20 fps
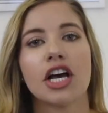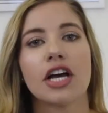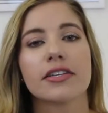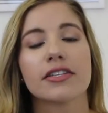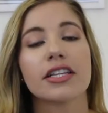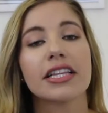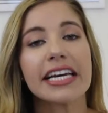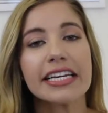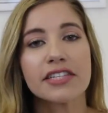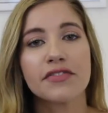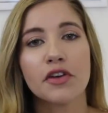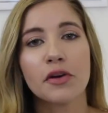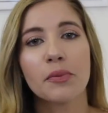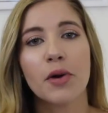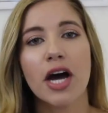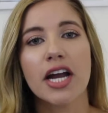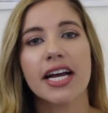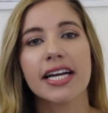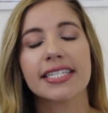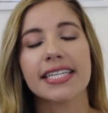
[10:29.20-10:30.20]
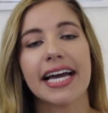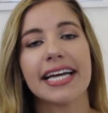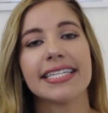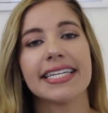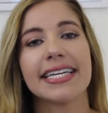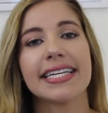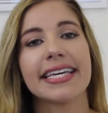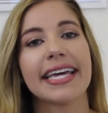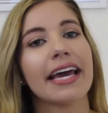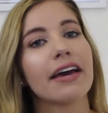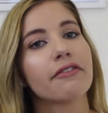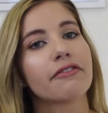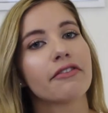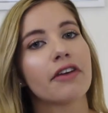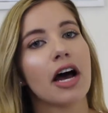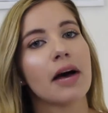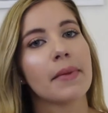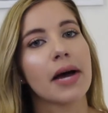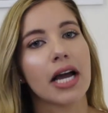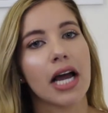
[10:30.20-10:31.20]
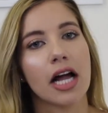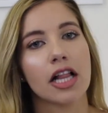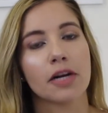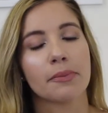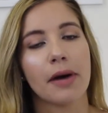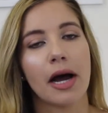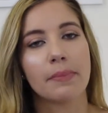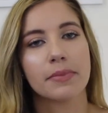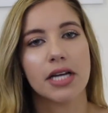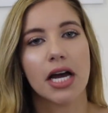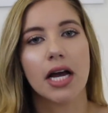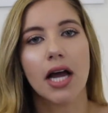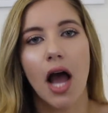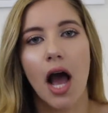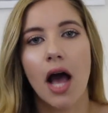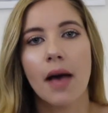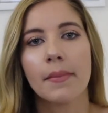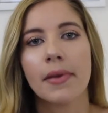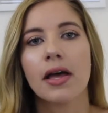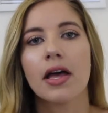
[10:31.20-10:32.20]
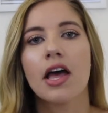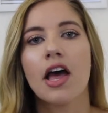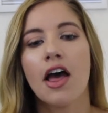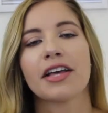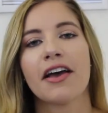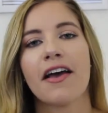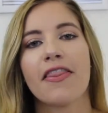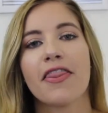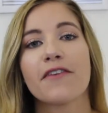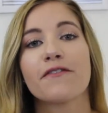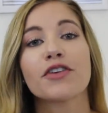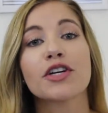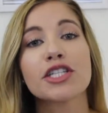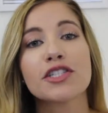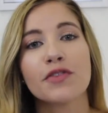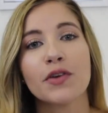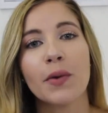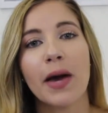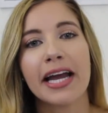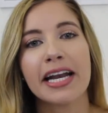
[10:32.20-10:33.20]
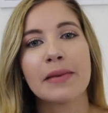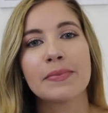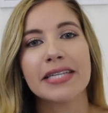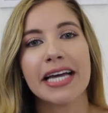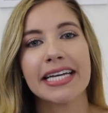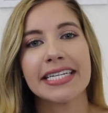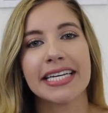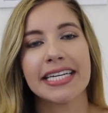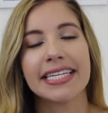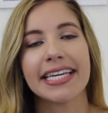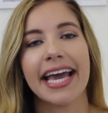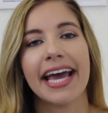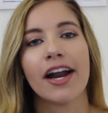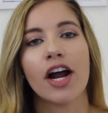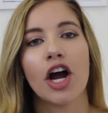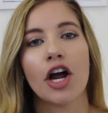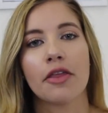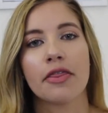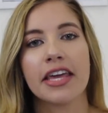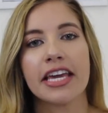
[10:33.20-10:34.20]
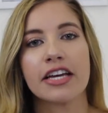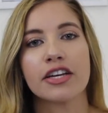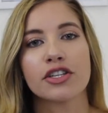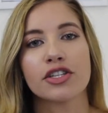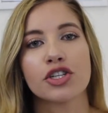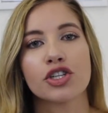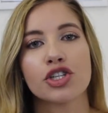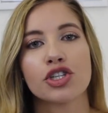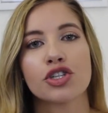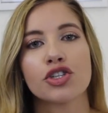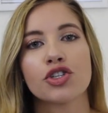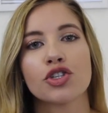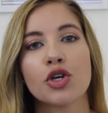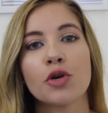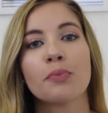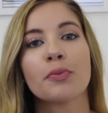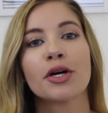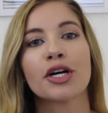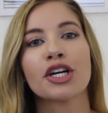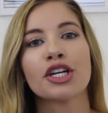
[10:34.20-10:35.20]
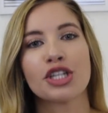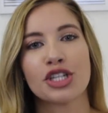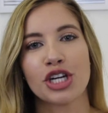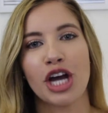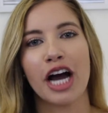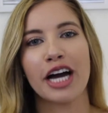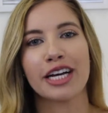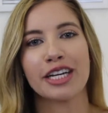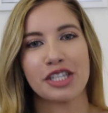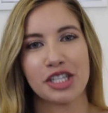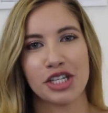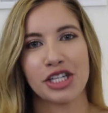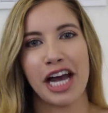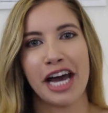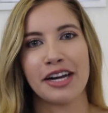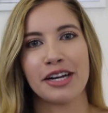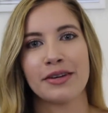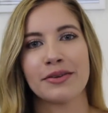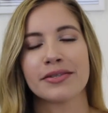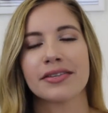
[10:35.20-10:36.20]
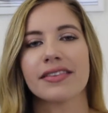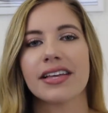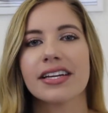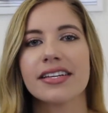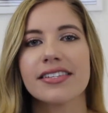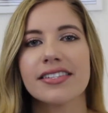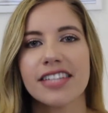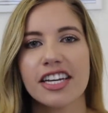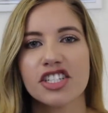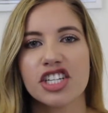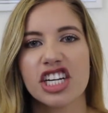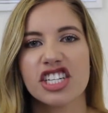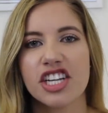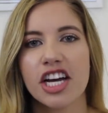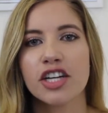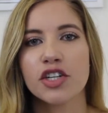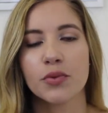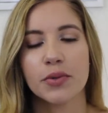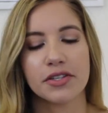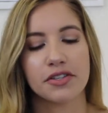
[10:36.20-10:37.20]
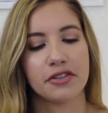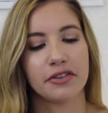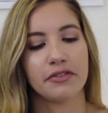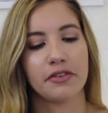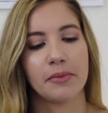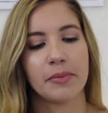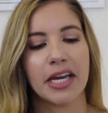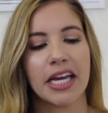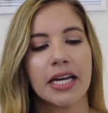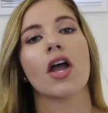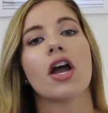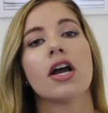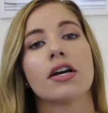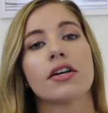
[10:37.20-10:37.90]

So the last few products I did get from ColourPop.com. The first few items I did get are the Super Shock Shadows. That is such a tongue twister for me.